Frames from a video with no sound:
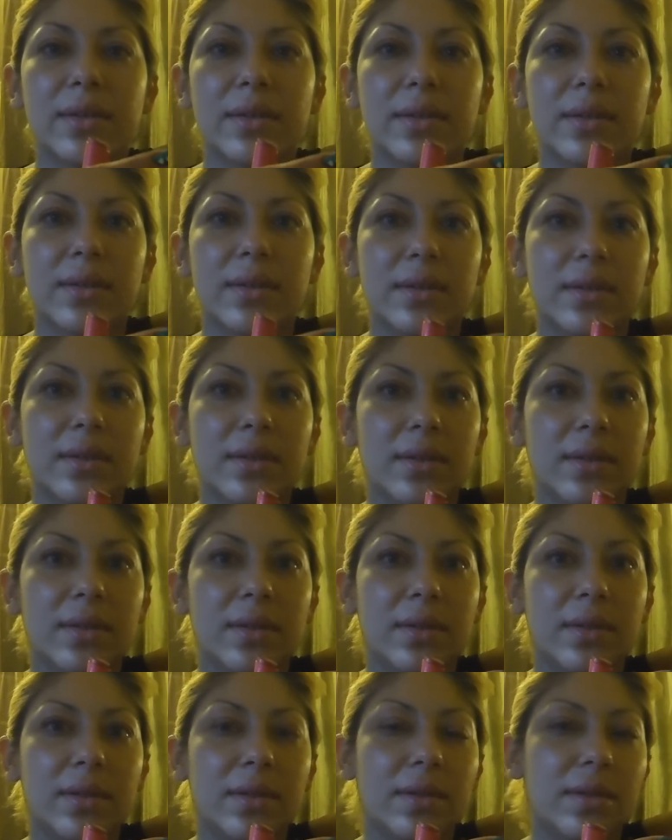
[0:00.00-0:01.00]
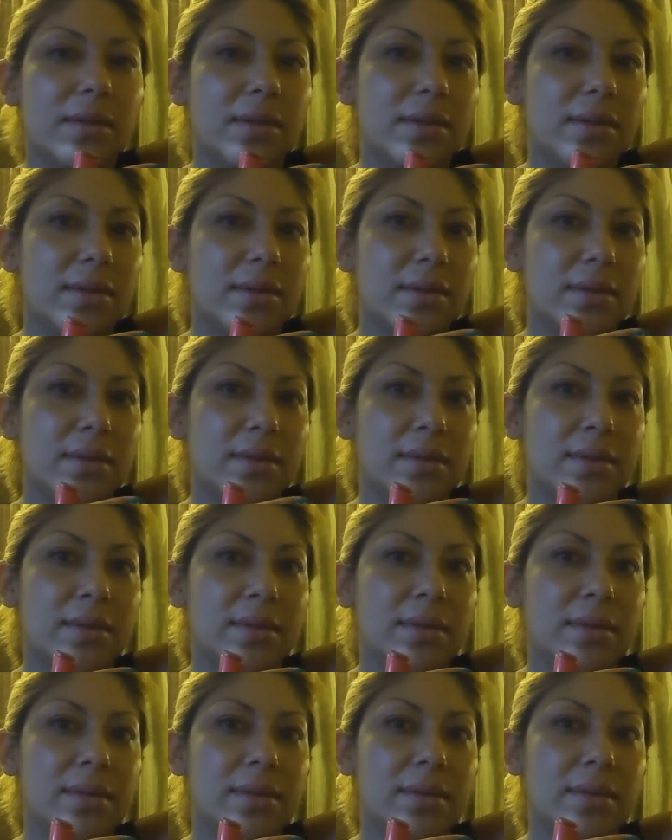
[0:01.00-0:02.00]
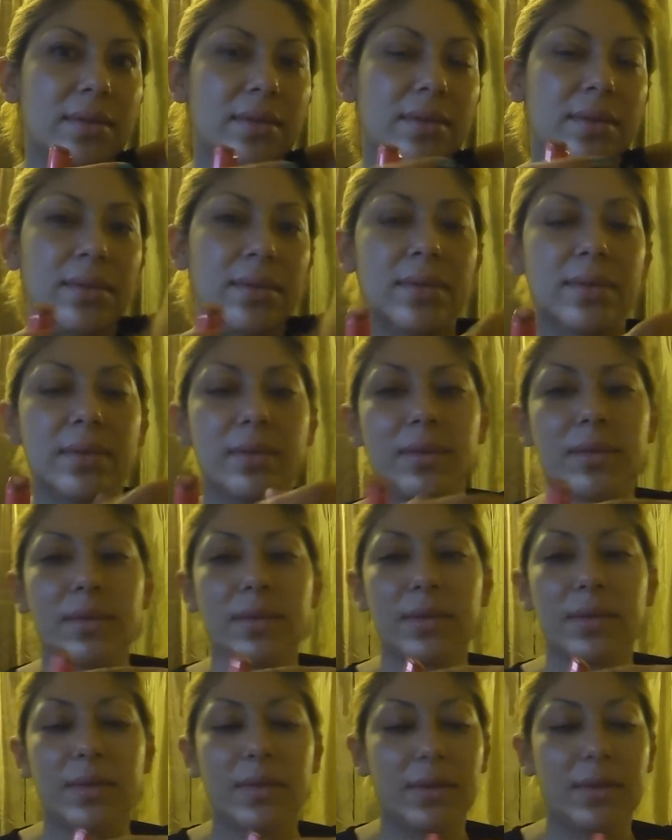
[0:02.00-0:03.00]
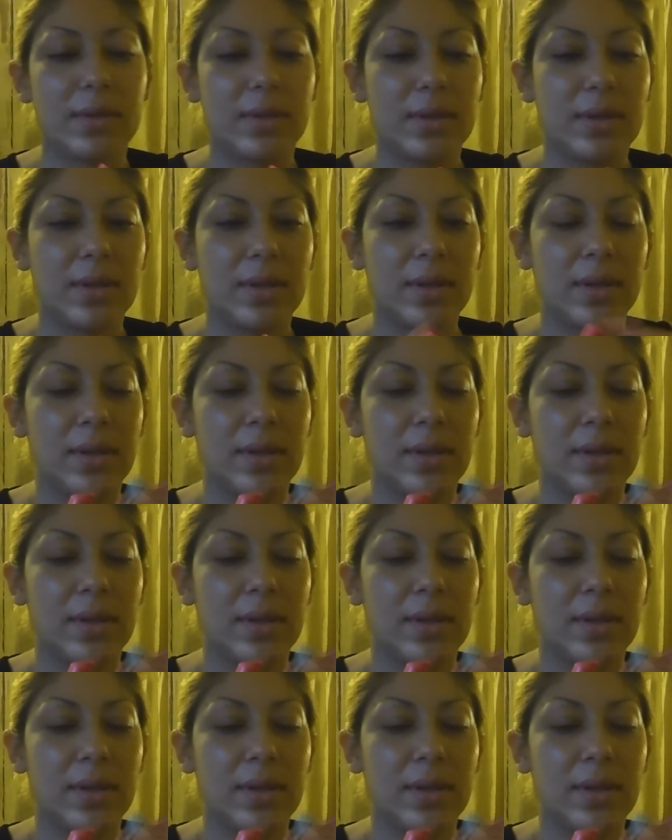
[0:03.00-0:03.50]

Nothing is said.